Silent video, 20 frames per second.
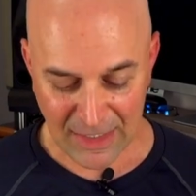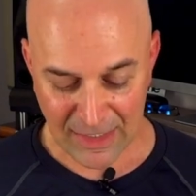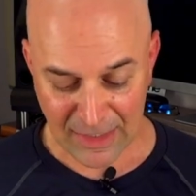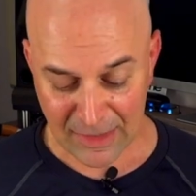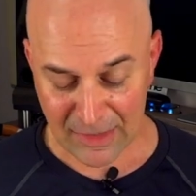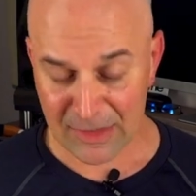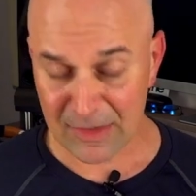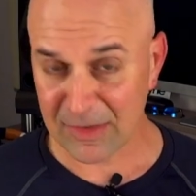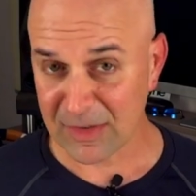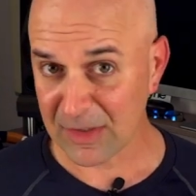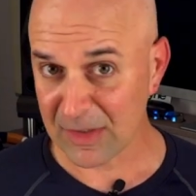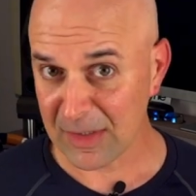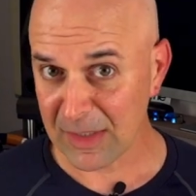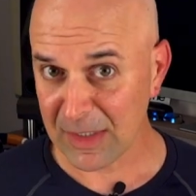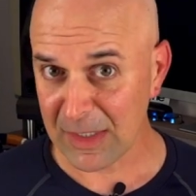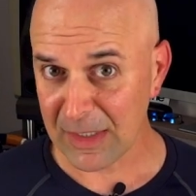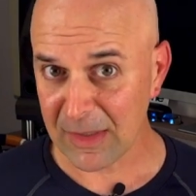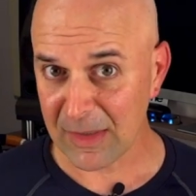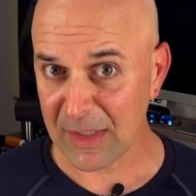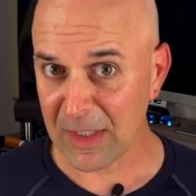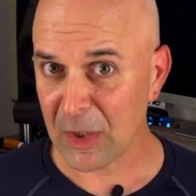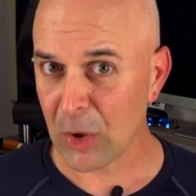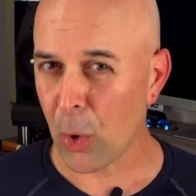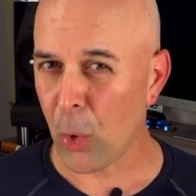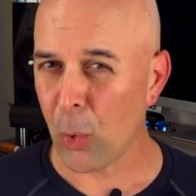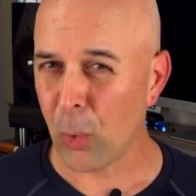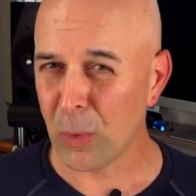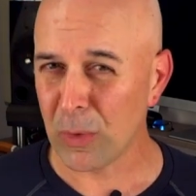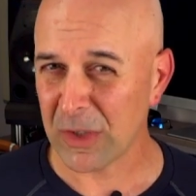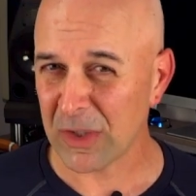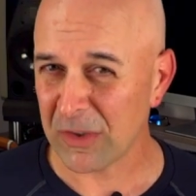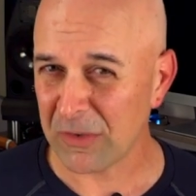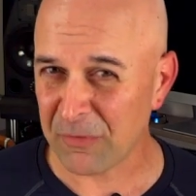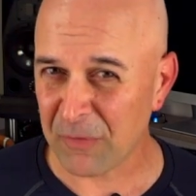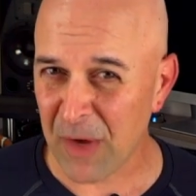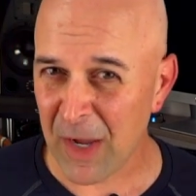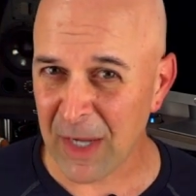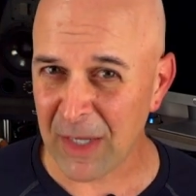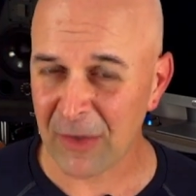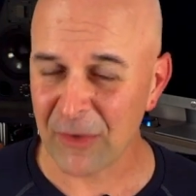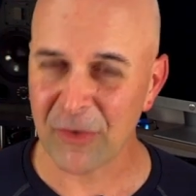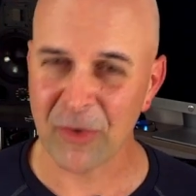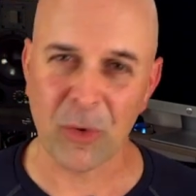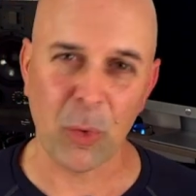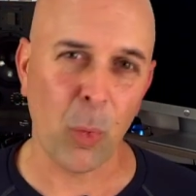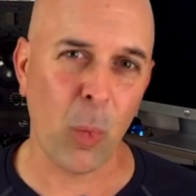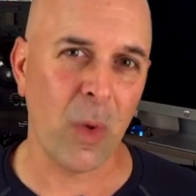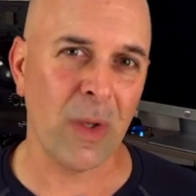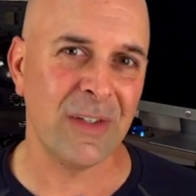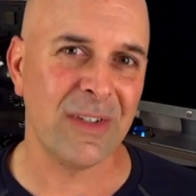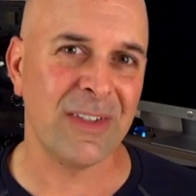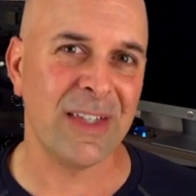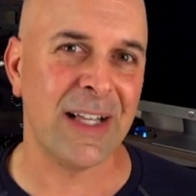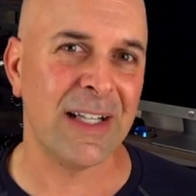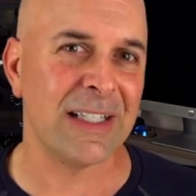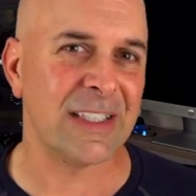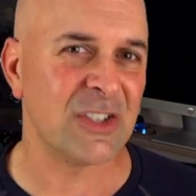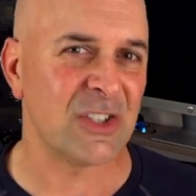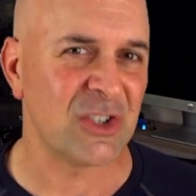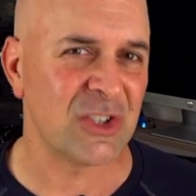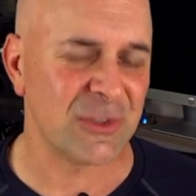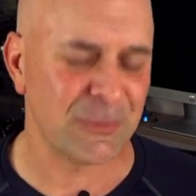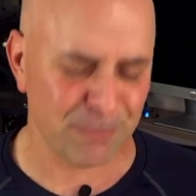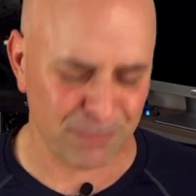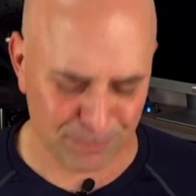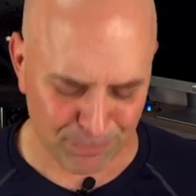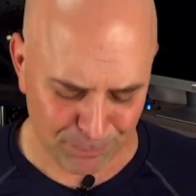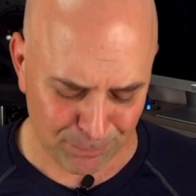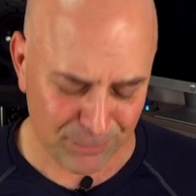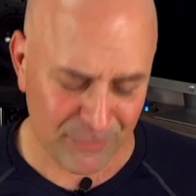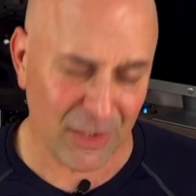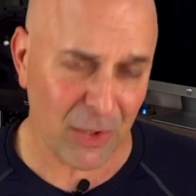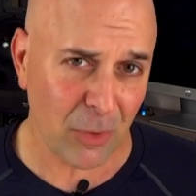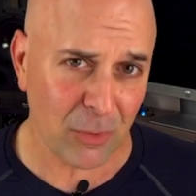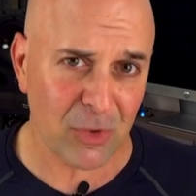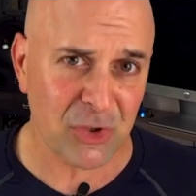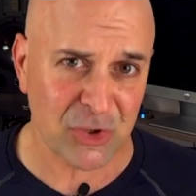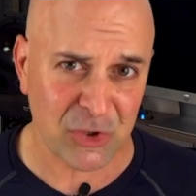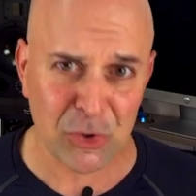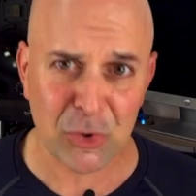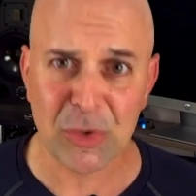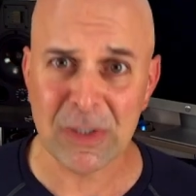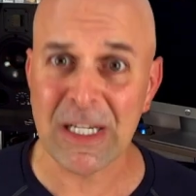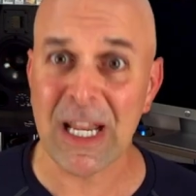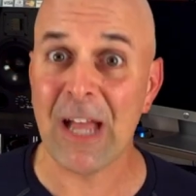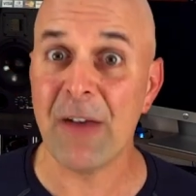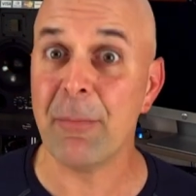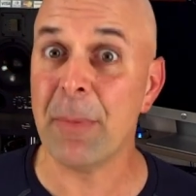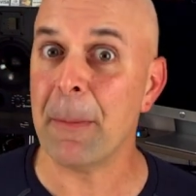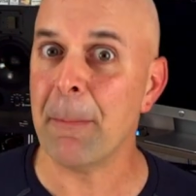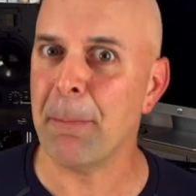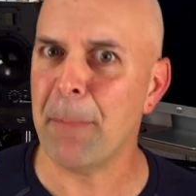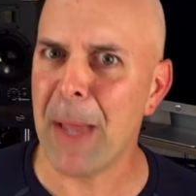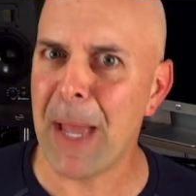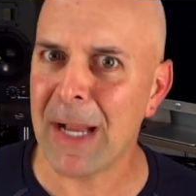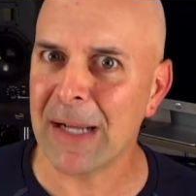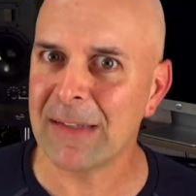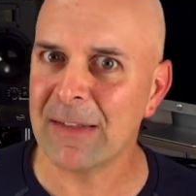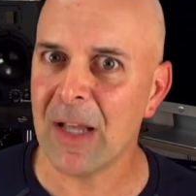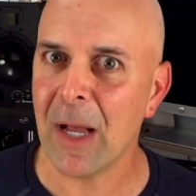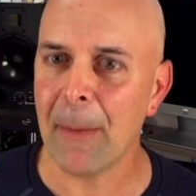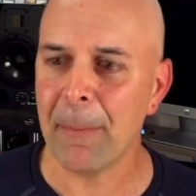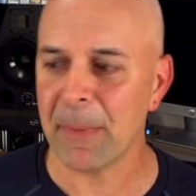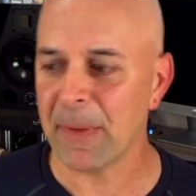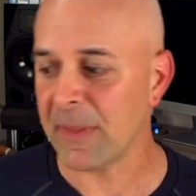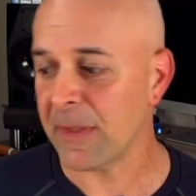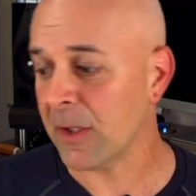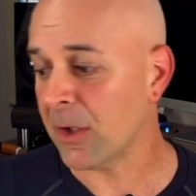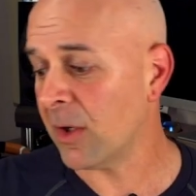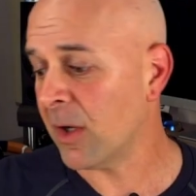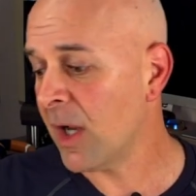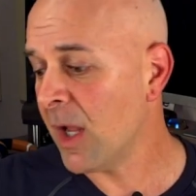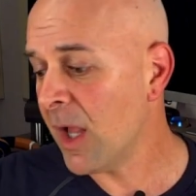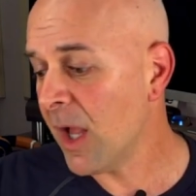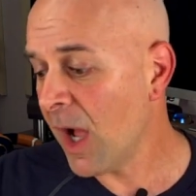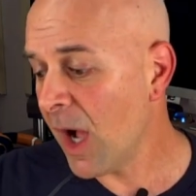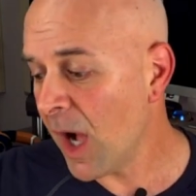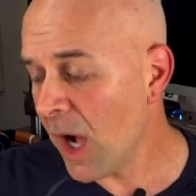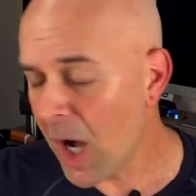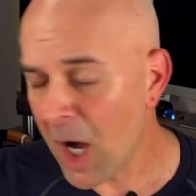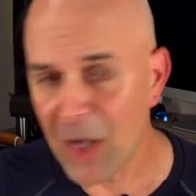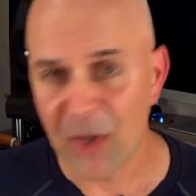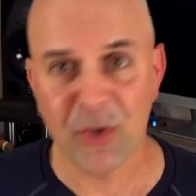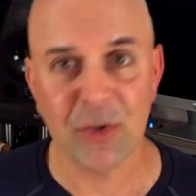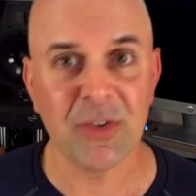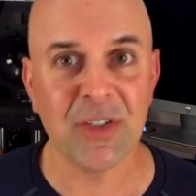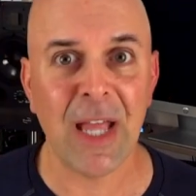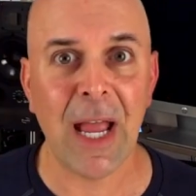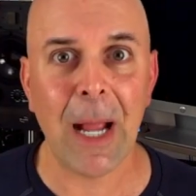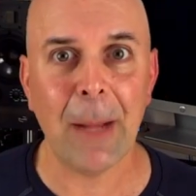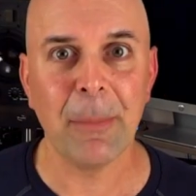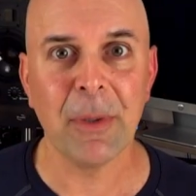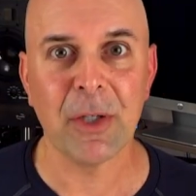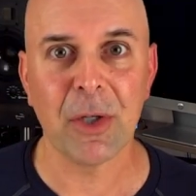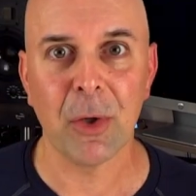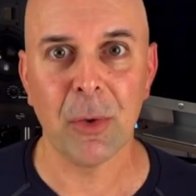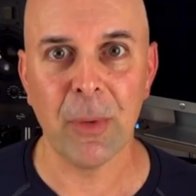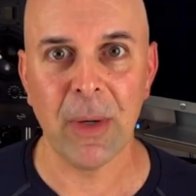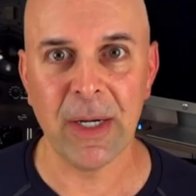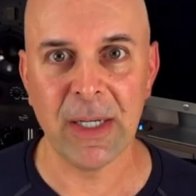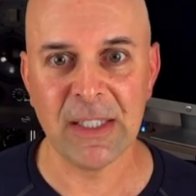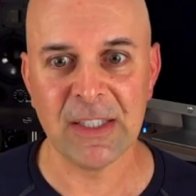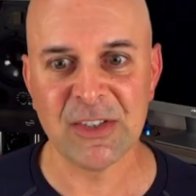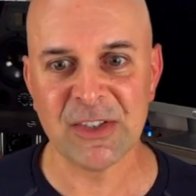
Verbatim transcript: It'll delete the oldest files or the ones that it's, you know, certain have been backed up and they're on your tablet already.